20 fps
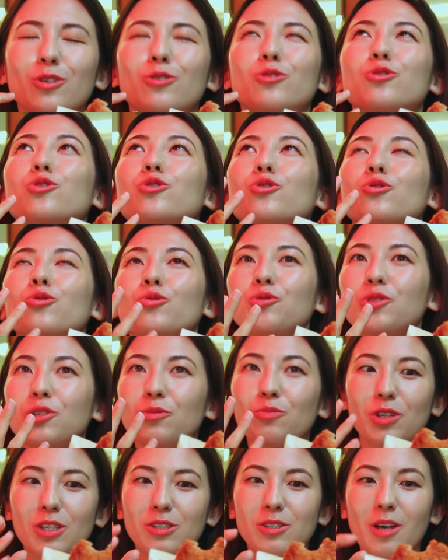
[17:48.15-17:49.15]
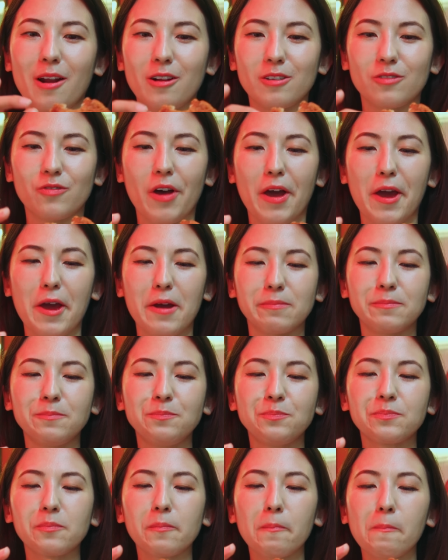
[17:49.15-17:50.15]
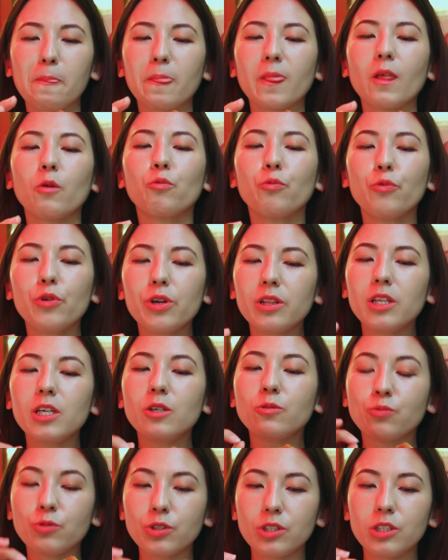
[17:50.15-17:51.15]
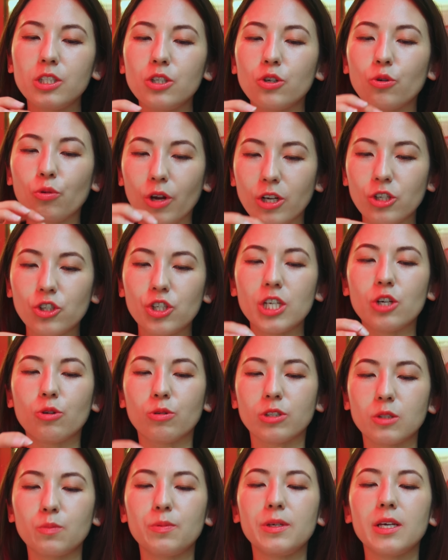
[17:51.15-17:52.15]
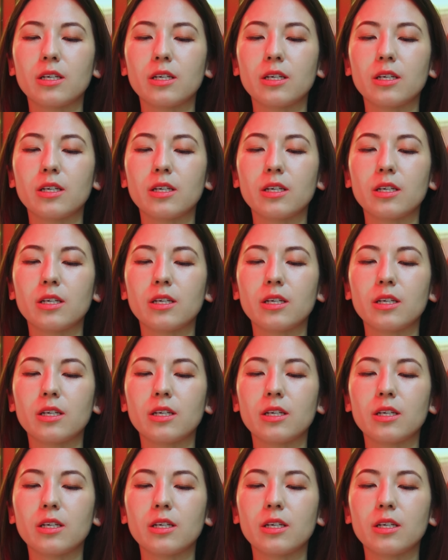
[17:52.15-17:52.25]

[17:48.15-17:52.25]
extremely satisfying. Really, really crunchy, crispy